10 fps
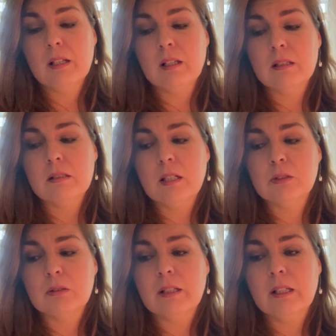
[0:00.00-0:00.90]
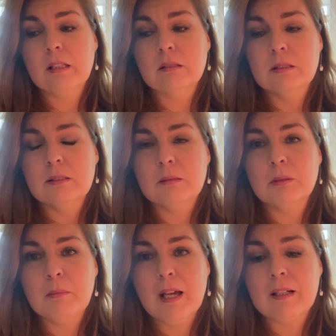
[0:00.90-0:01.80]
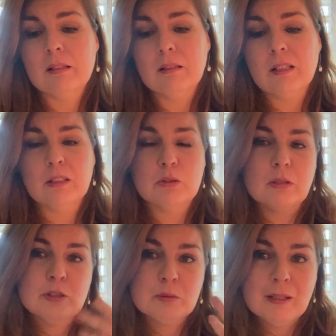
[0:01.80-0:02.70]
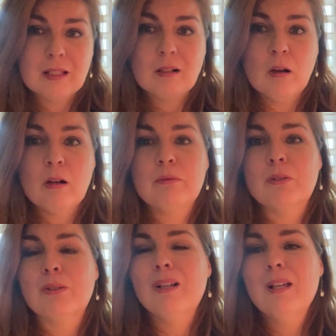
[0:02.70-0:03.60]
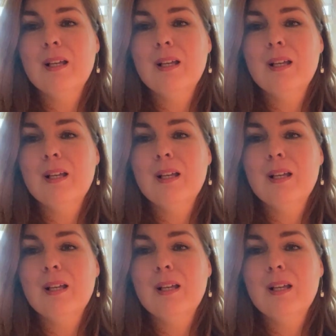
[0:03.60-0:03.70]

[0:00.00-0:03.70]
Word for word: And I try to handle it diplomatically, and I try to make an offer,